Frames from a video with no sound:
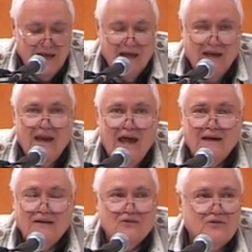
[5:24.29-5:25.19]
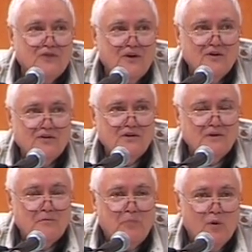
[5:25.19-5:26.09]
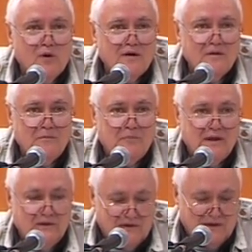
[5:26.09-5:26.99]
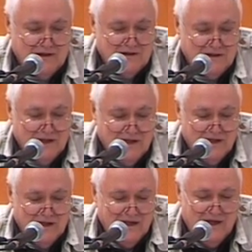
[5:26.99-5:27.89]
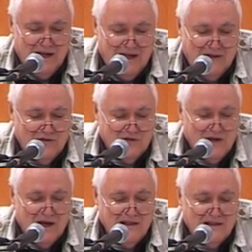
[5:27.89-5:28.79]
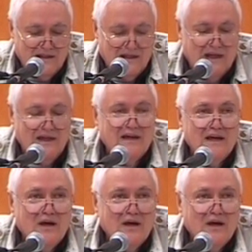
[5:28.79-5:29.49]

and had his first important business at age 19,